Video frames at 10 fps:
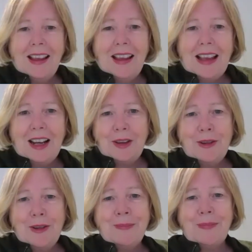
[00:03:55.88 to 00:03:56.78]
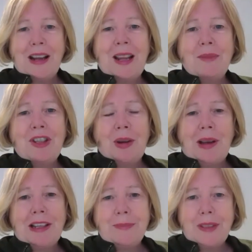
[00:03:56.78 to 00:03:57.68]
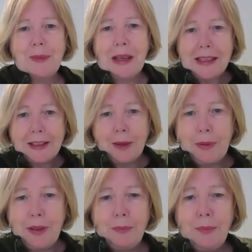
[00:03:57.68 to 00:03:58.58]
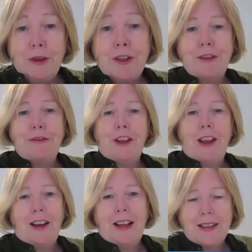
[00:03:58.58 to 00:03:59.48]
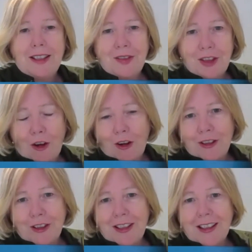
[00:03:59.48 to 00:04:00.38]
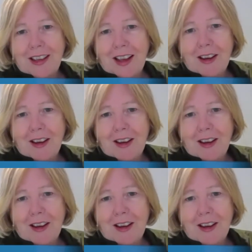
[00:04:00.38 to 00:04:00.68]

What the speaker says: Hello, my name's Jo Adams, based up in the beautiful Highlands of Scotland, and